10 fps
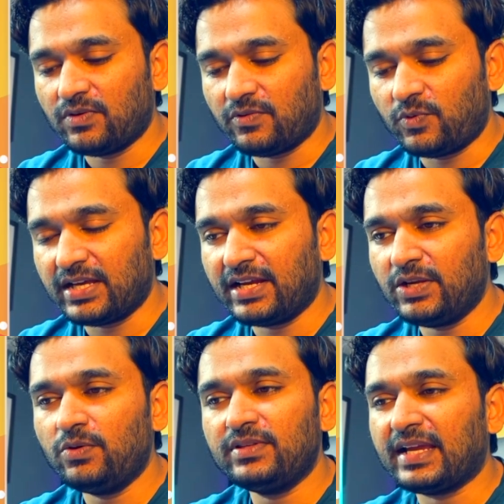What I can
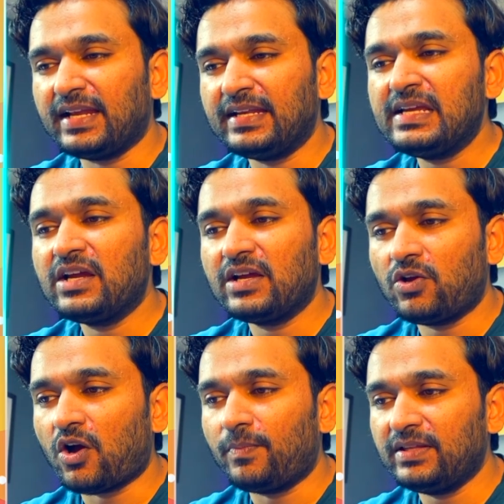do is I can
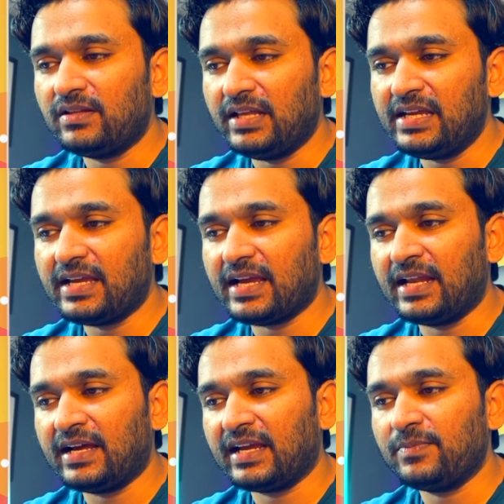copy the link
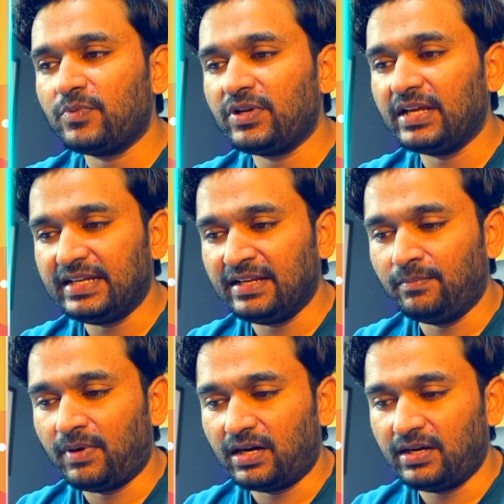and I can put it in
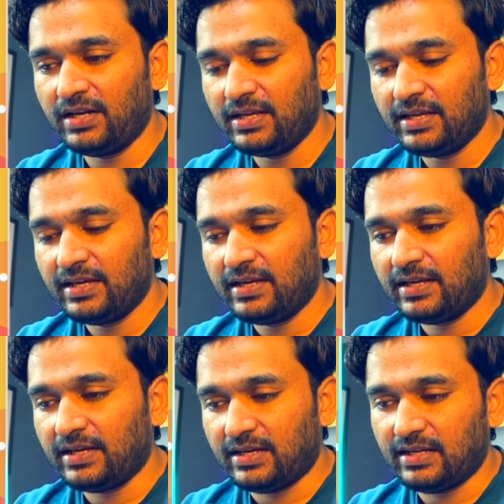Bard,
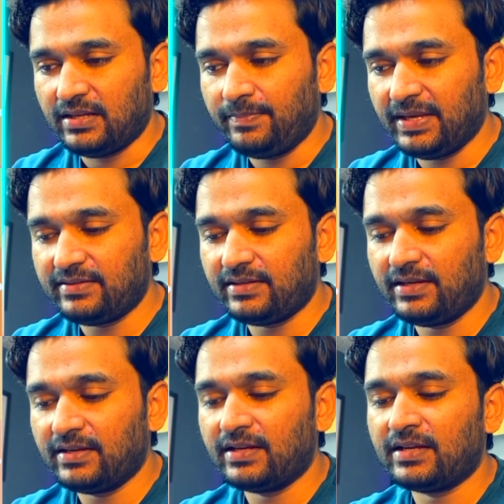and I'll paste it
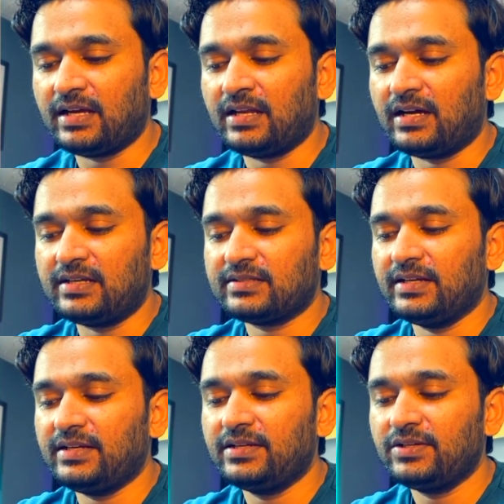here, and I'll ask
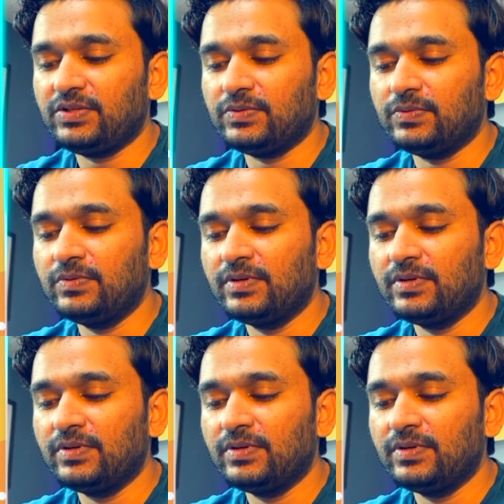it to